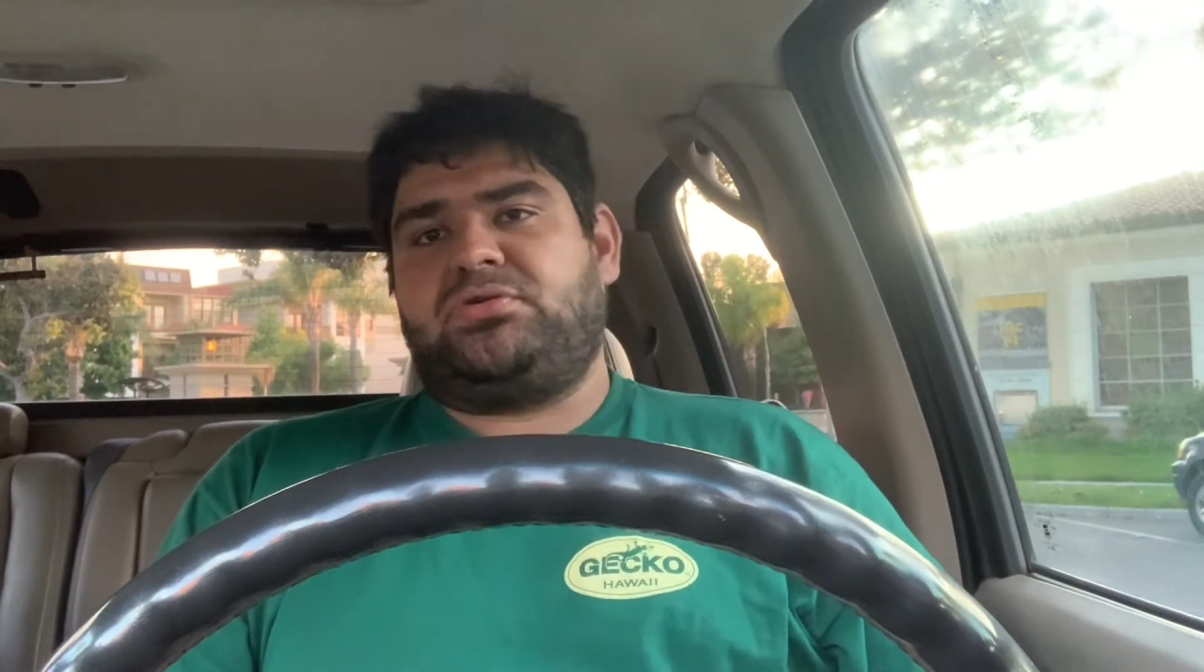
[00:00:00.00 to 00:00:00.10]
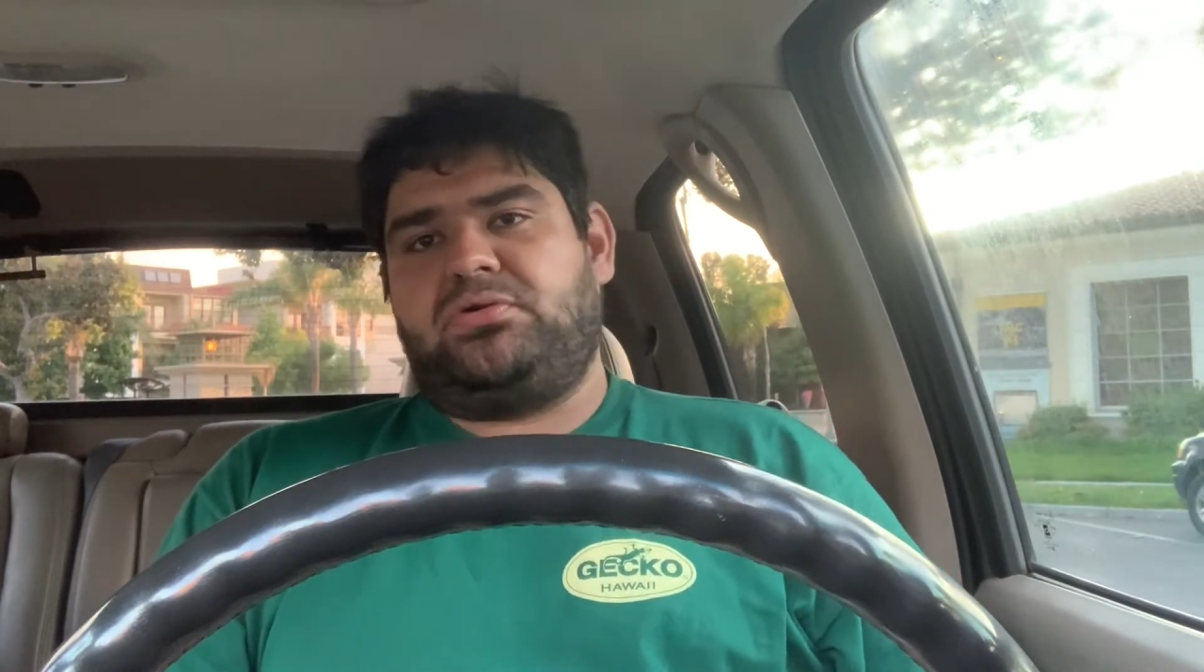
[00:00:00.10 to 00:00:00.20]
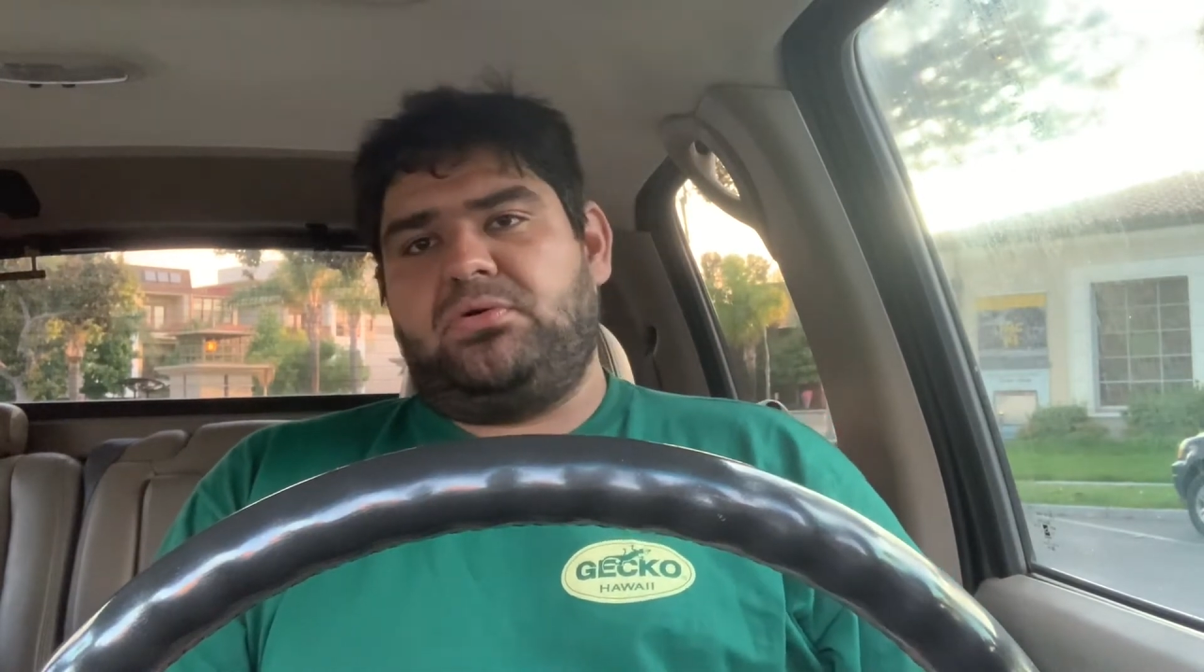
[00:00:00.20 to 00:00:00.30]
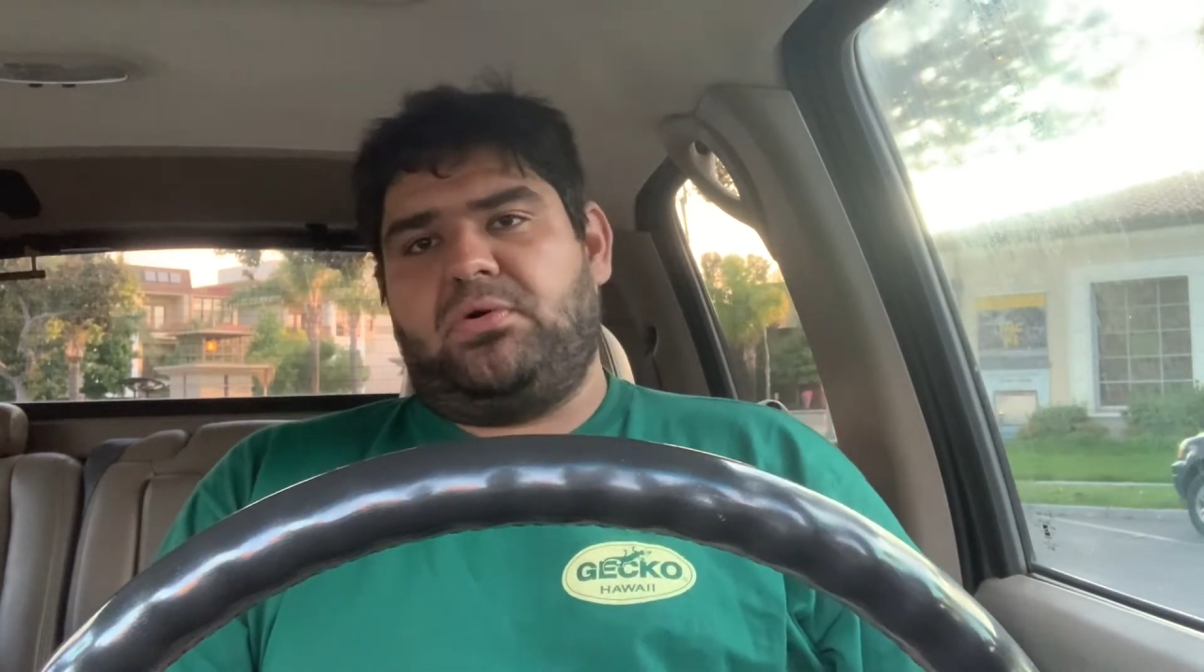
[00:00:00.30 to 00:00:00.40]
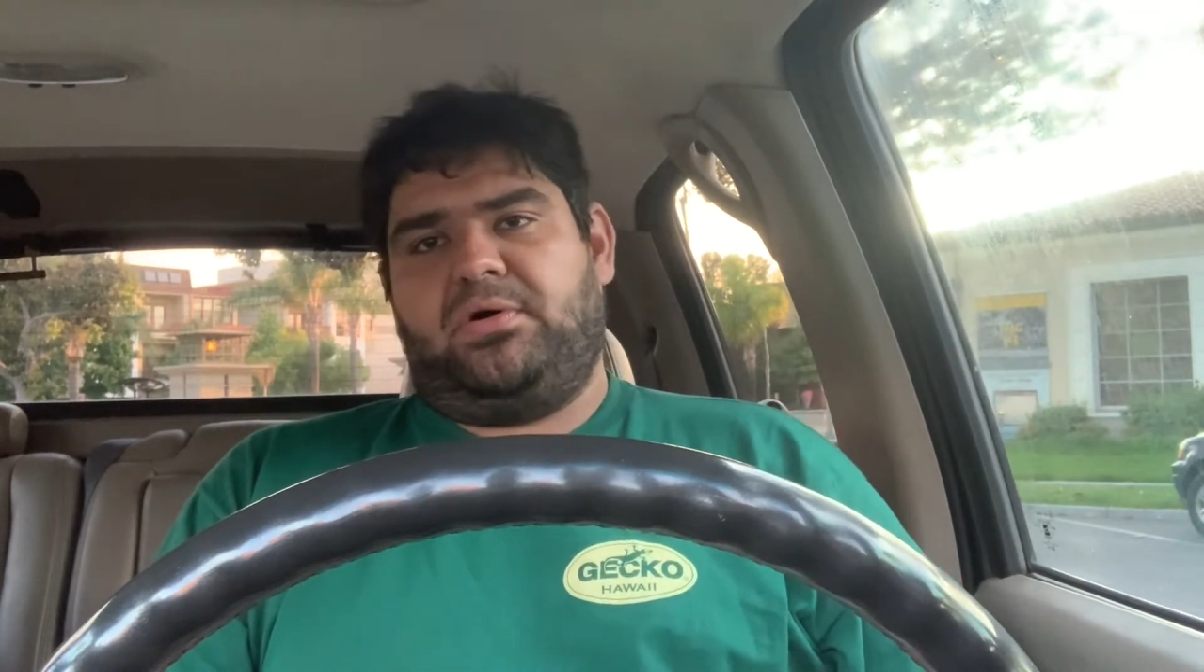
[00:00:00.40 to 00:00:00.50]

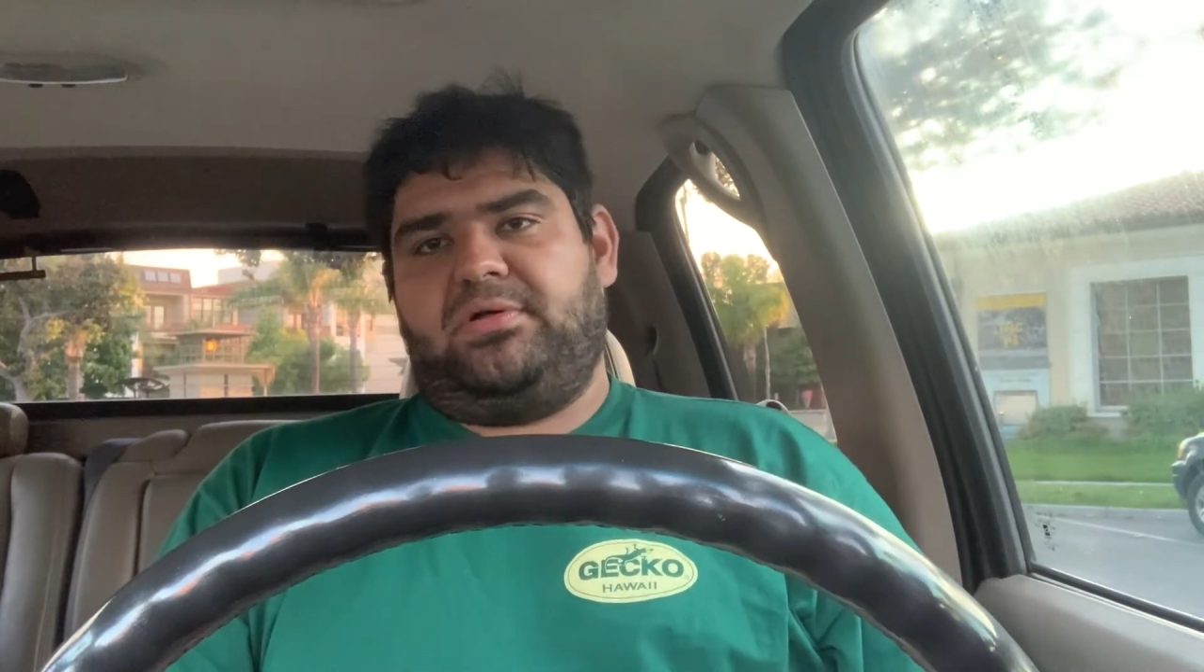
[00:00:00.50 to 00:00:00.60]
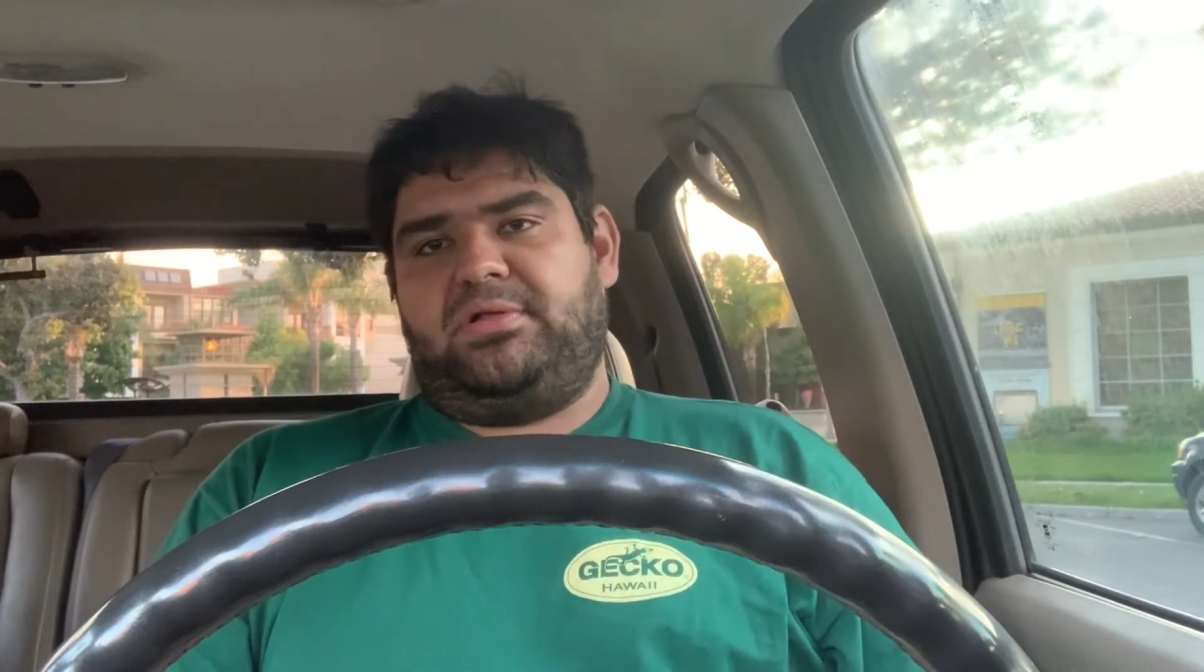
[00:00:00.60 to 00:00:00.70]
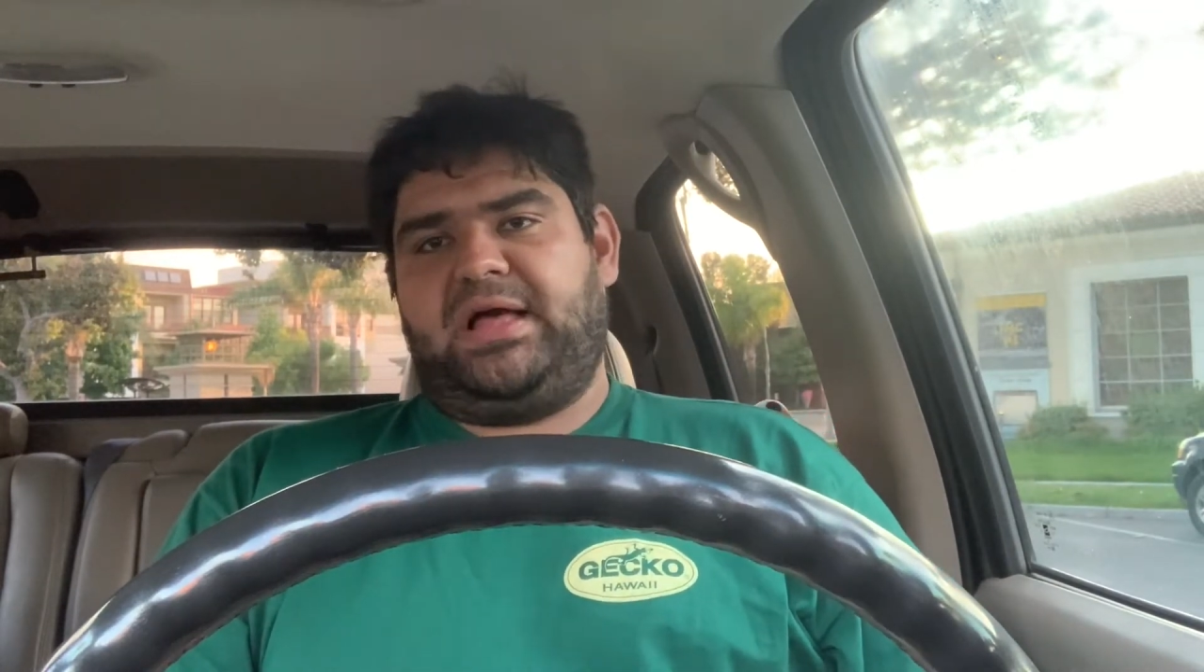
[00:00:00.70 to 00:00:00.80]
cool.